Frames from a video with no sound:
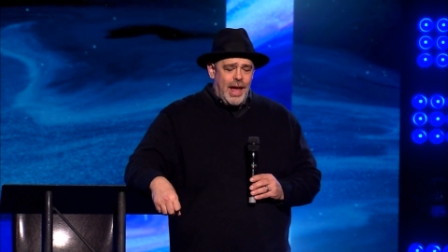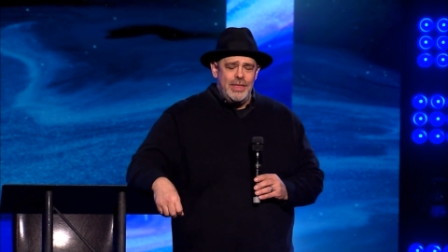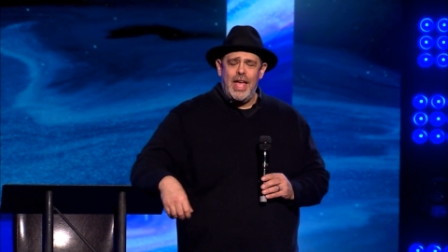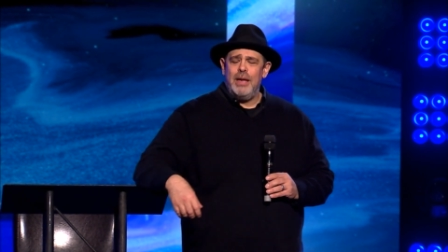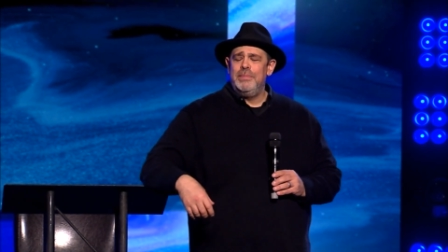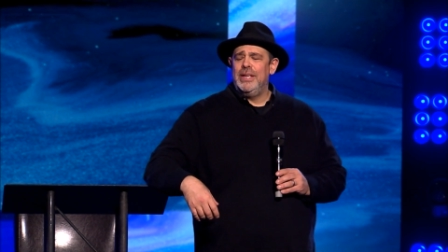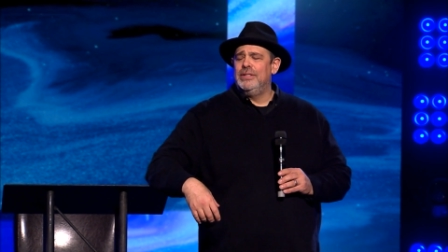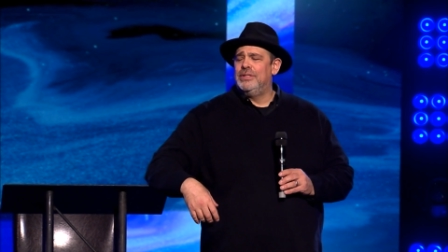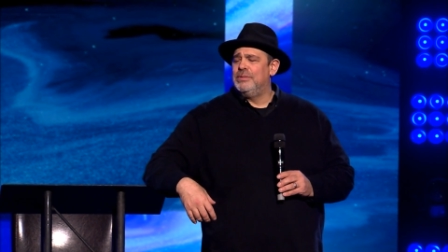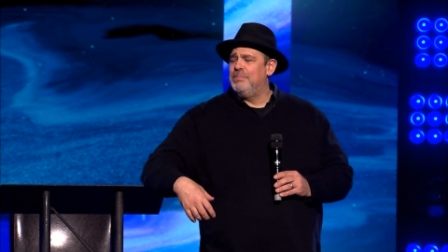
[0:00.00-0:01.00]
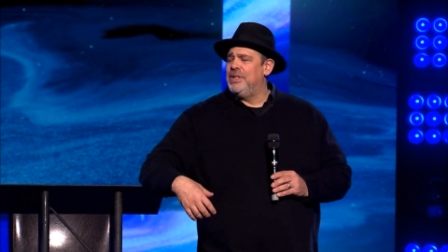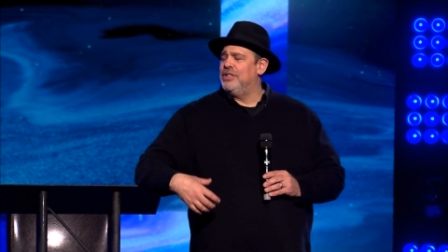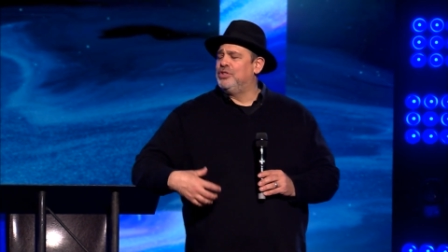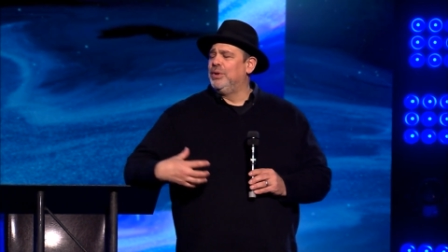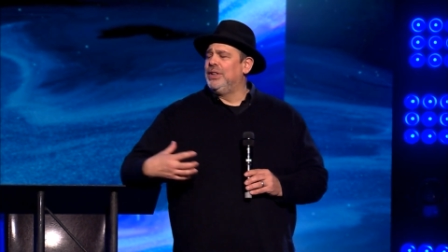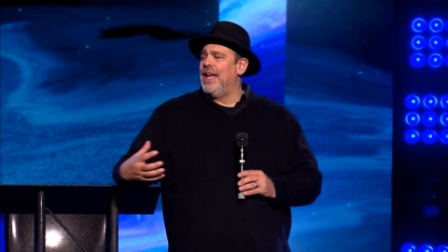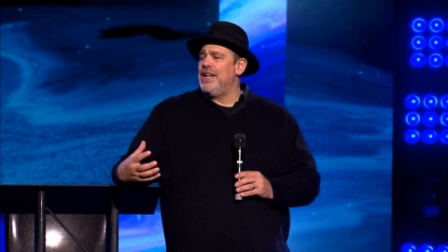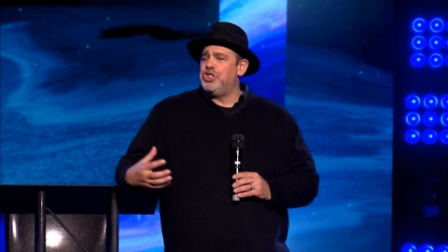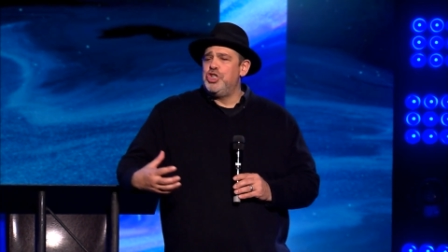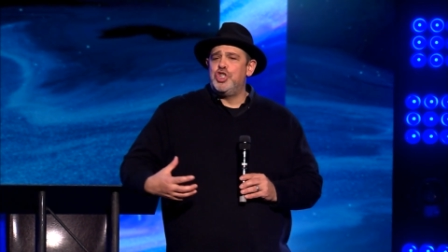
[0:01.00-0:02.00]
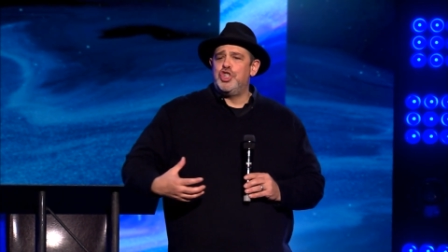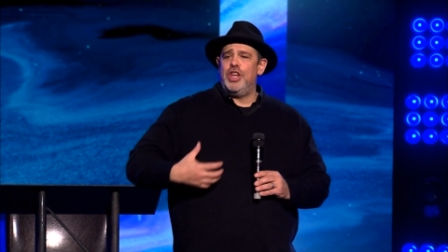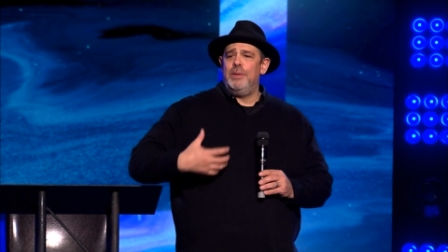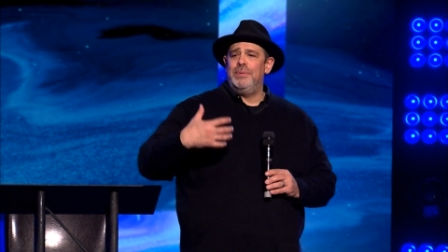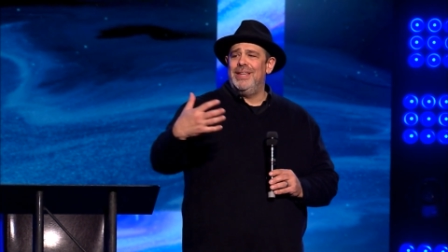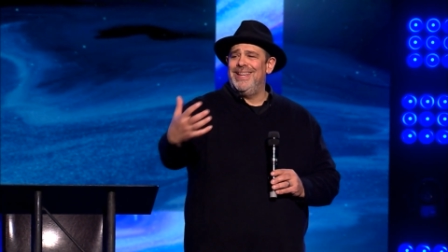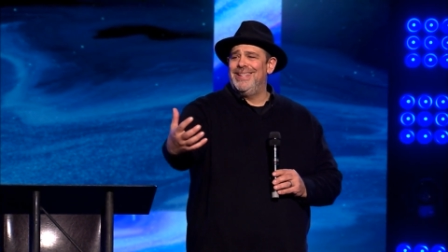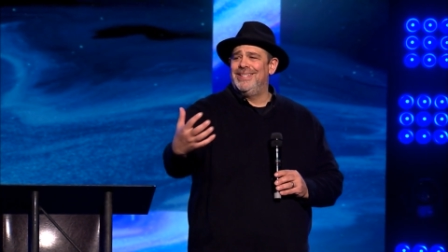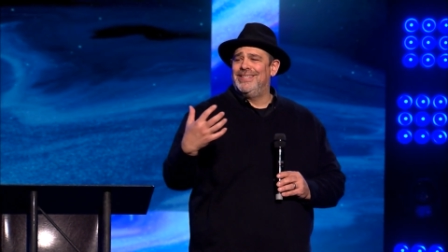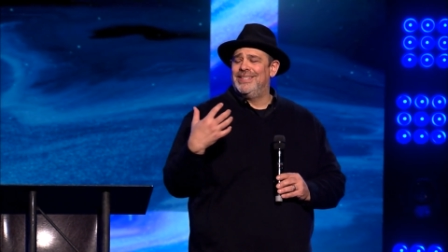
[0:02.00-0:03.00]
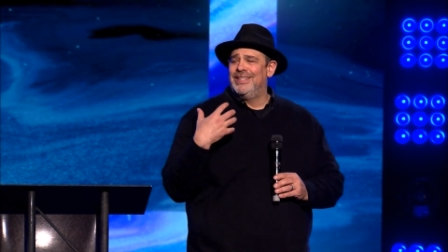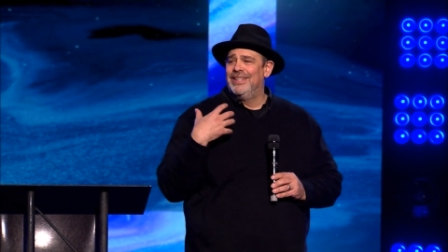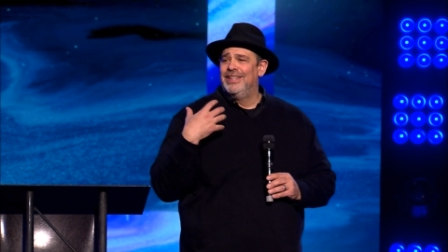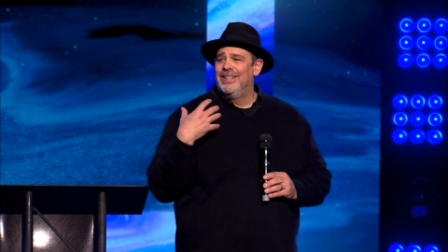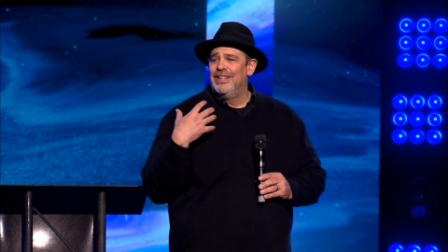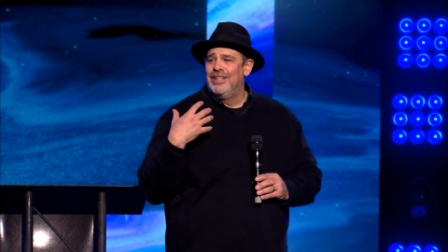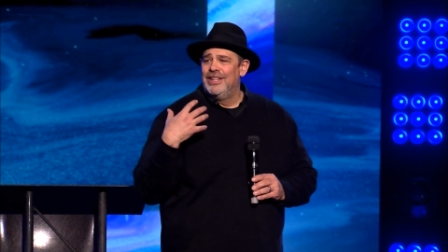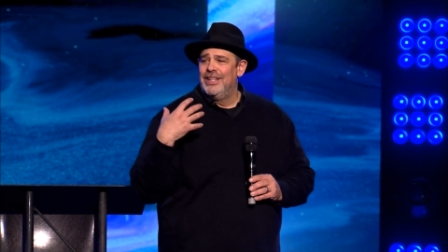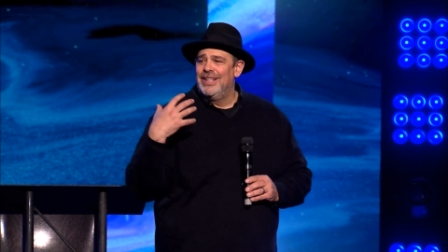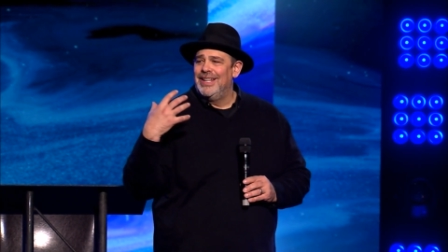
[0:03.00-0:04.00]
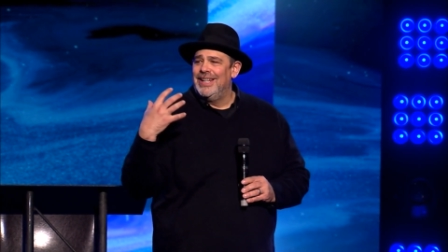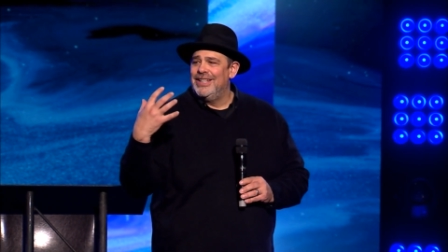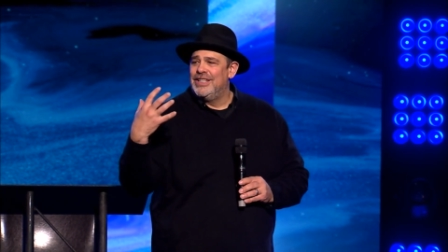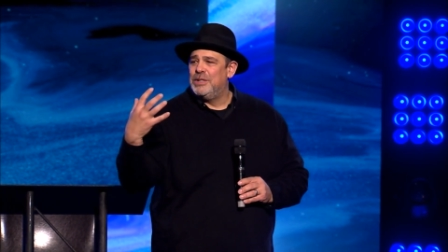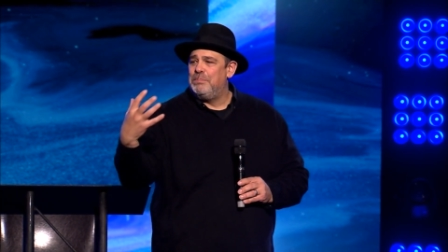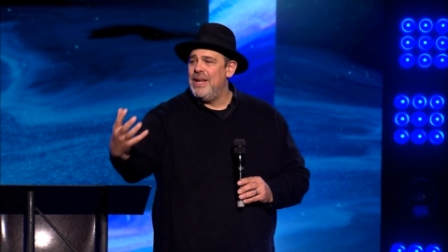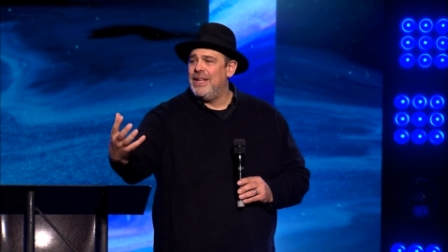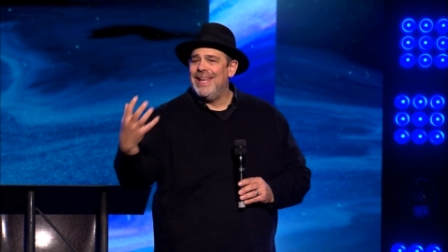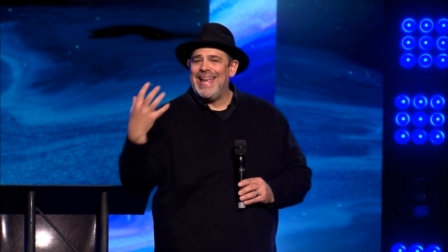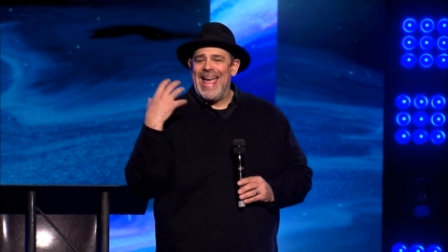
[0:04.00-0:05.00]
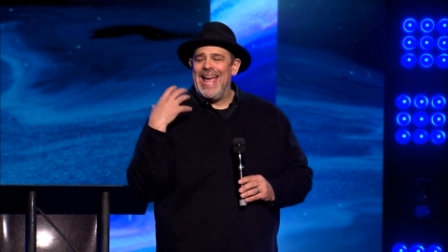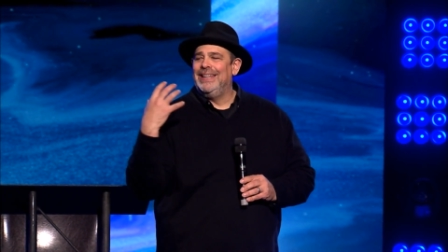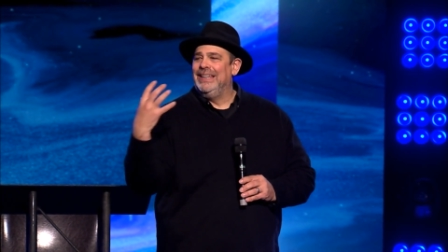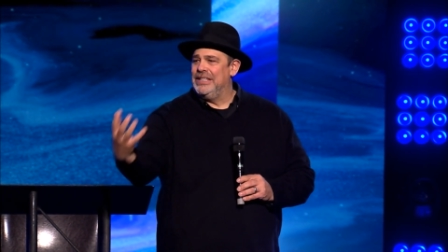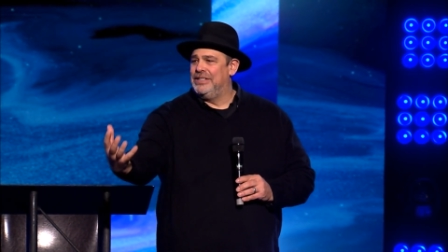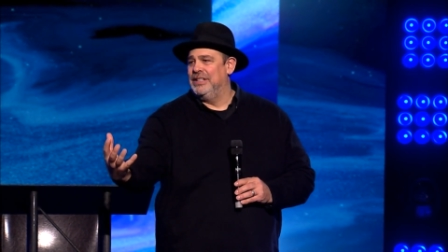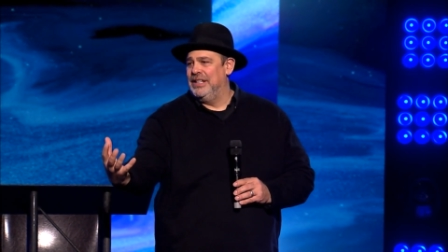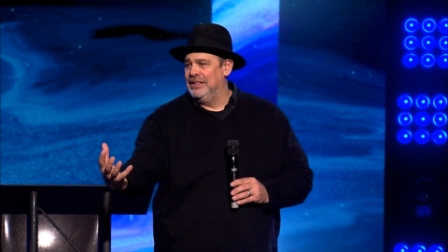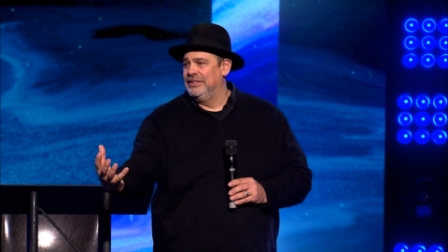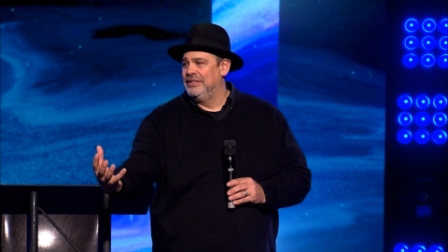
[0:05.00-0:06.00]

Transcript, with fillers: And that means because a relationship is speaking and listening.